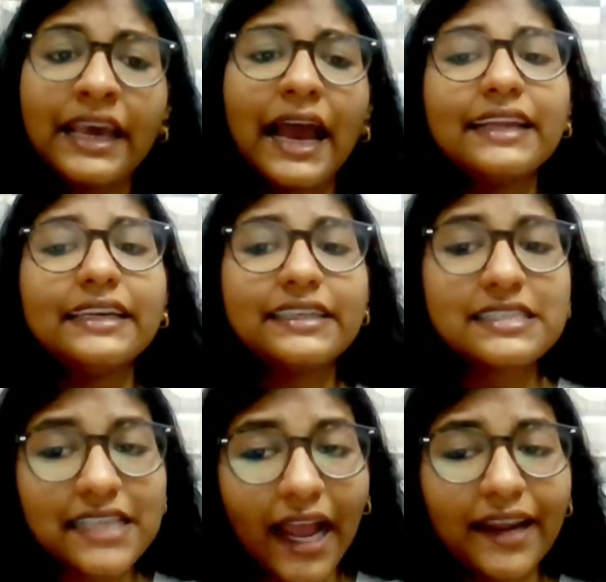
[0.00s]
and it is
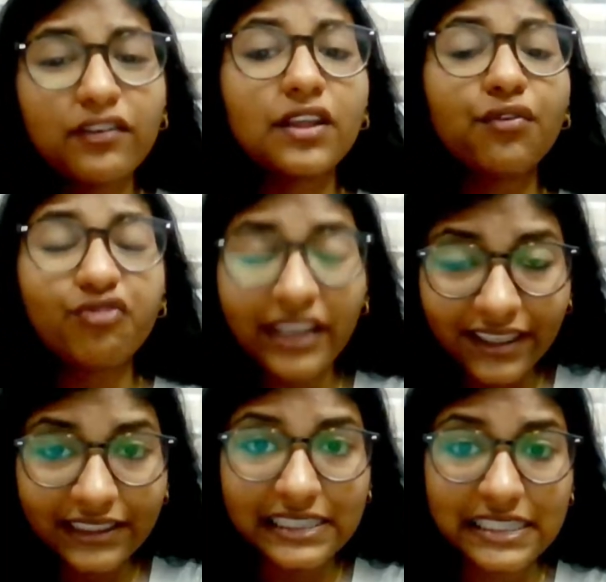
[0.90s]
signed with the free
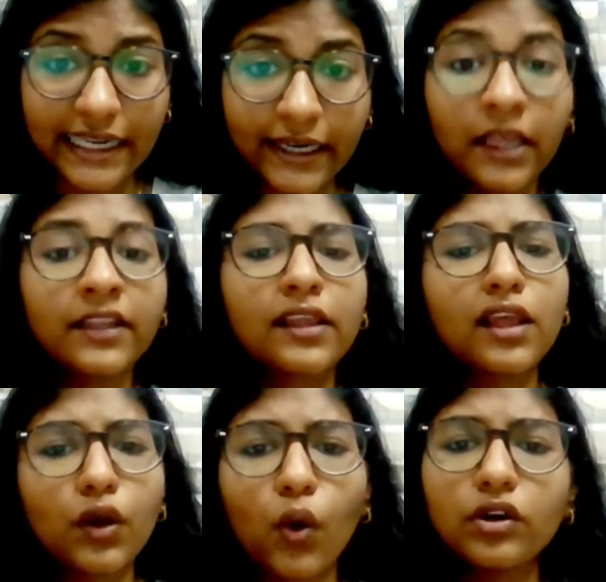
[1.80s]
consent, then
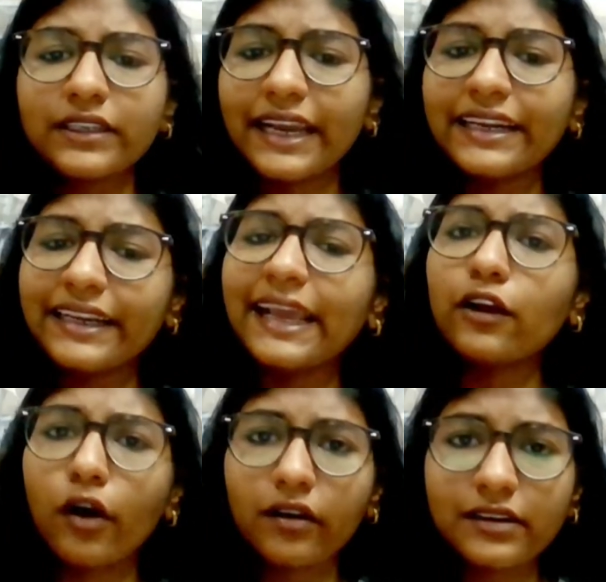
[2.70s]
the court can take
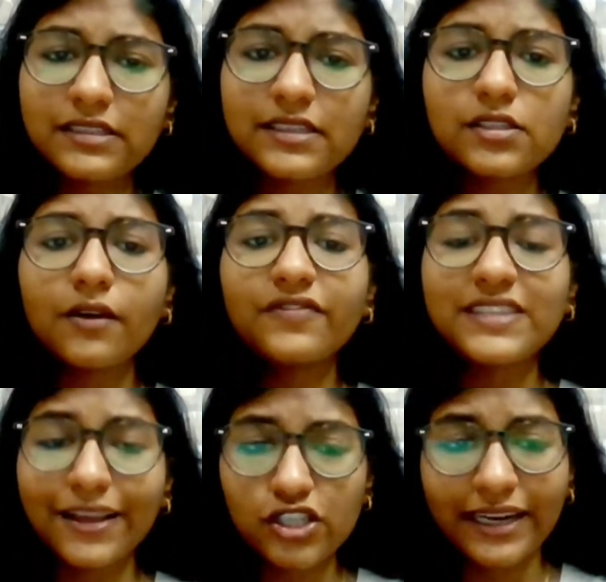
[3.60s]
cognizance of
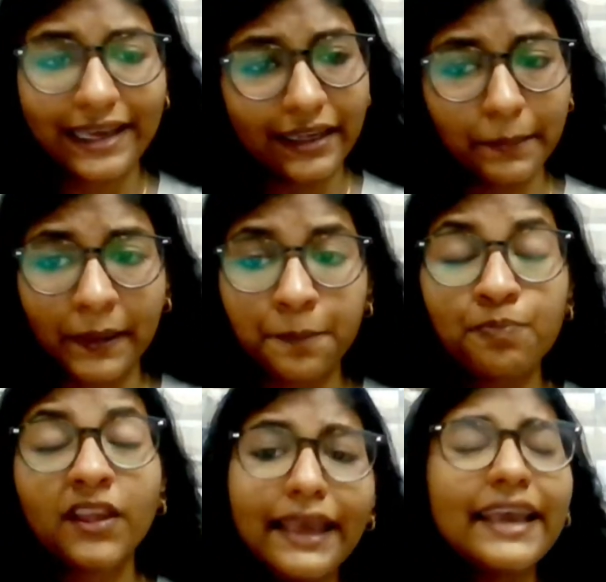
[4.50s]
such an agreement.
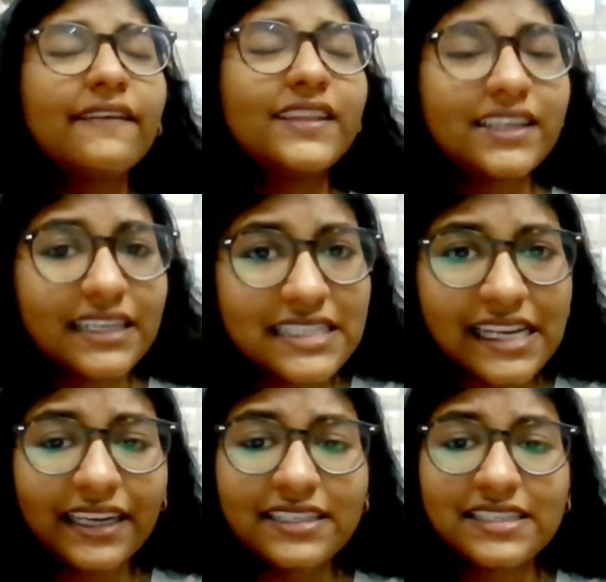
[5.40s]
If the
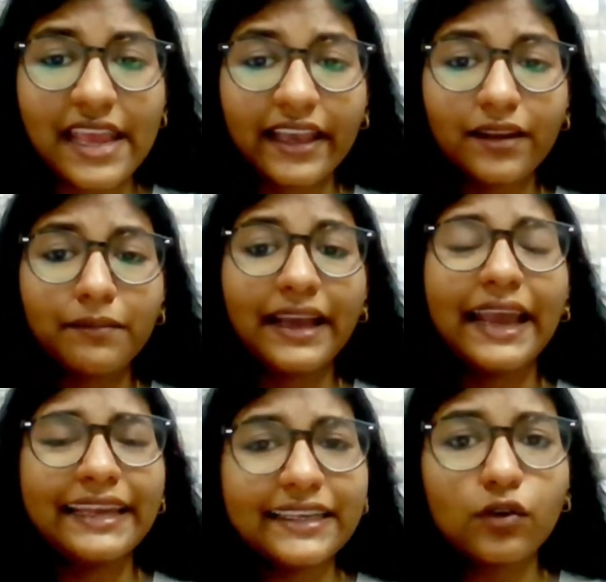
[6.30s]
consent is taken by
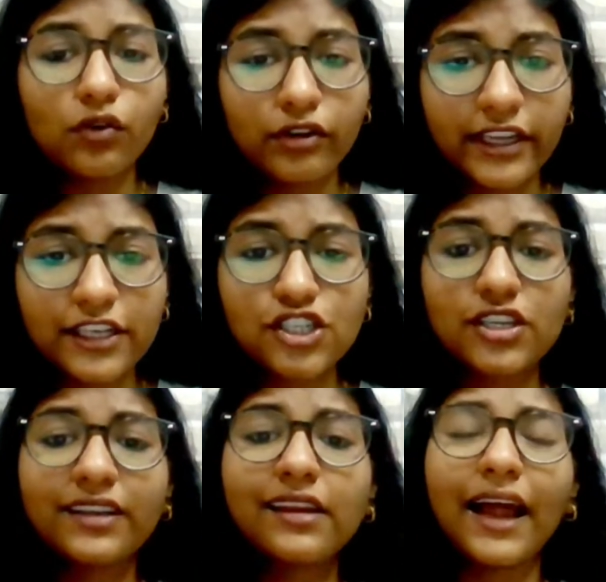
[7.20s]
any
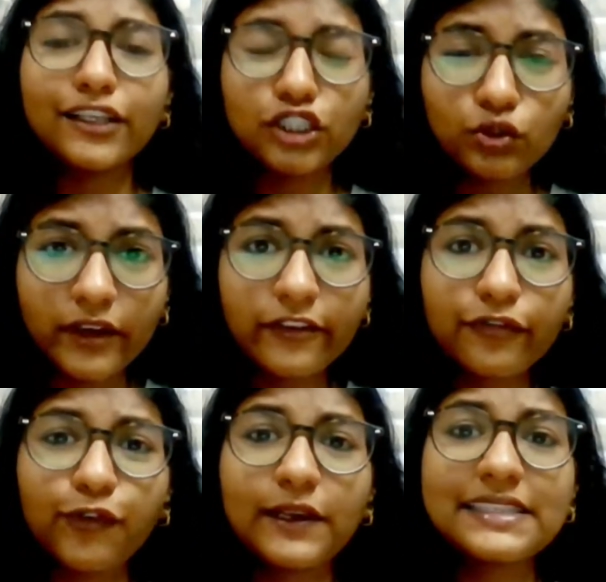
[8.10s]
coercion, undue
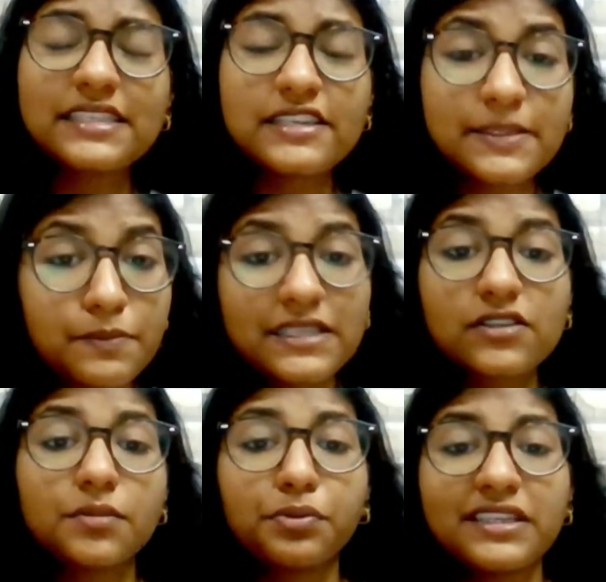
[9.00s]
influences,
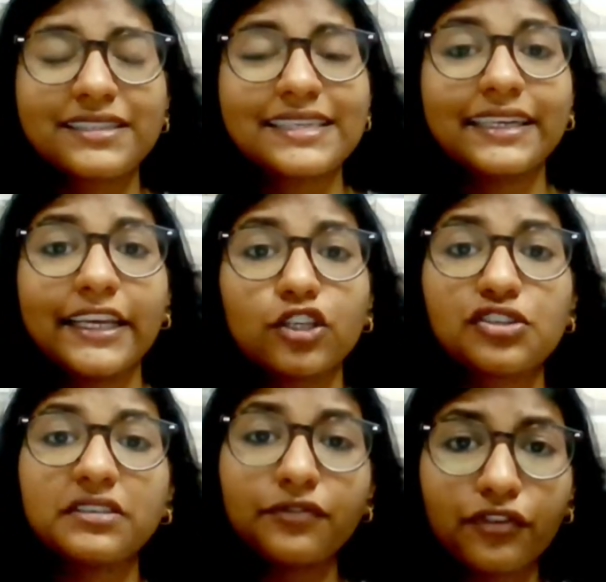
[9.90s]

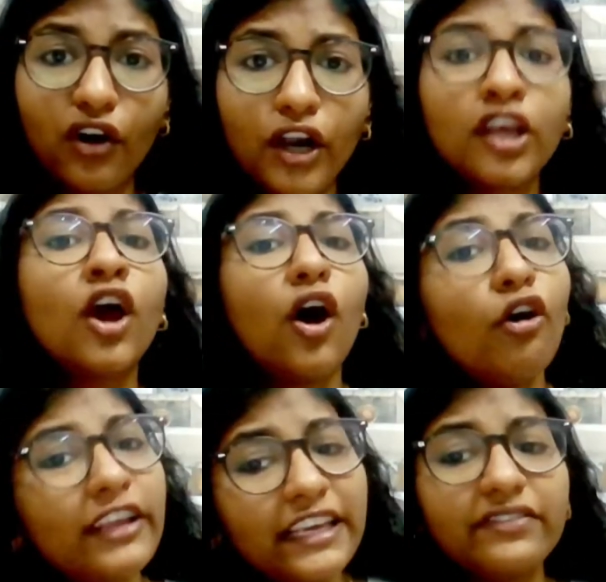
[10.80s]
misrepresentation, fraud, or
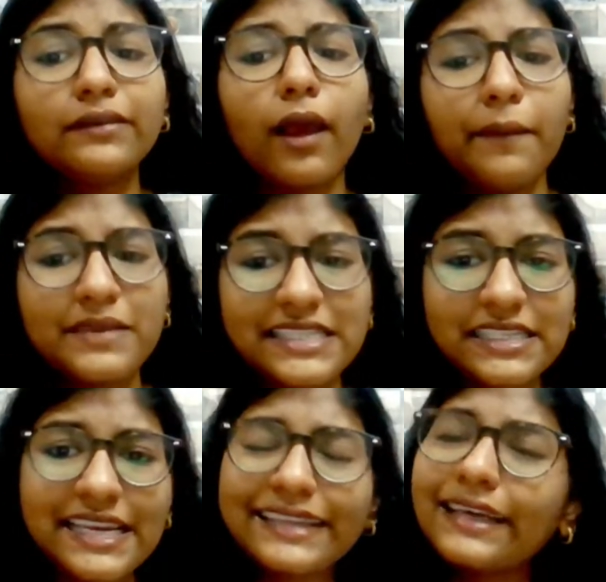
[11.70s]
even by
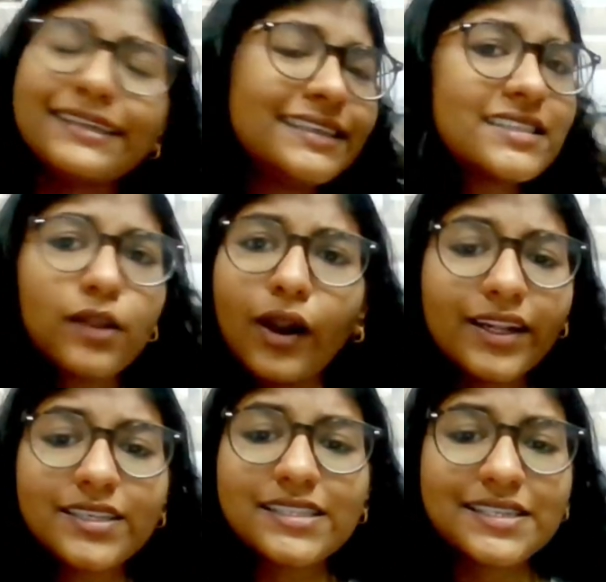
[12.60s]
mistake, then it is not
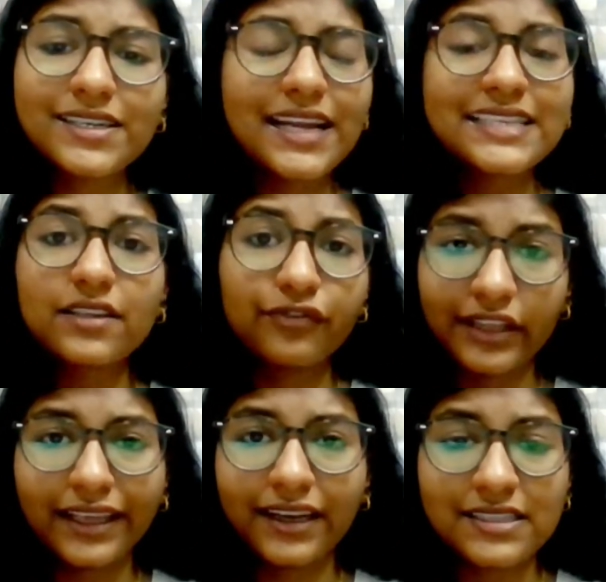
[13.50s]
considered as a
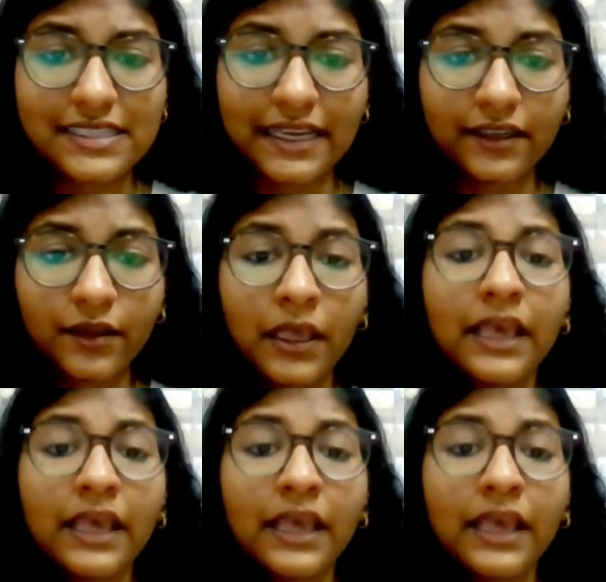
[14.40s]
free consent.